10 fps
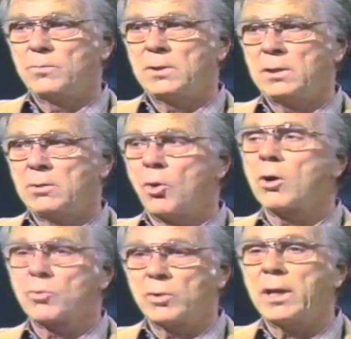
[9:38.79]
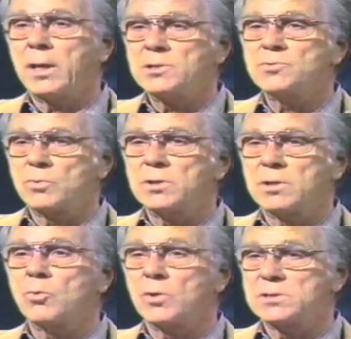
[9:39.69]
The awkward age,
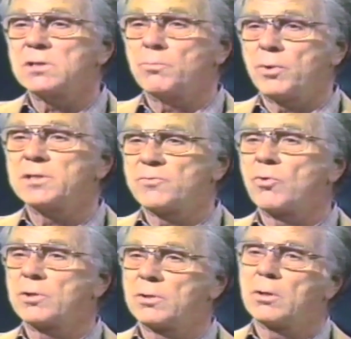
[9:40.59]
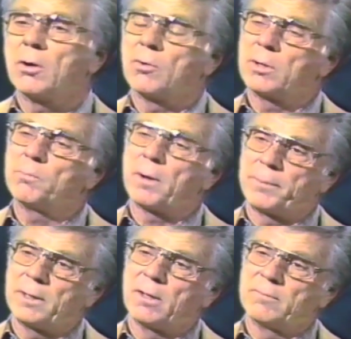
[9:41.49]
there was some place for it to go, and
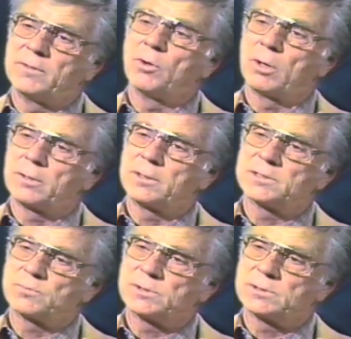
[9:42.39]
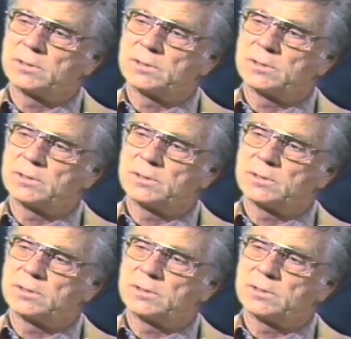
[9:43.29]
Puppy Love and all of this was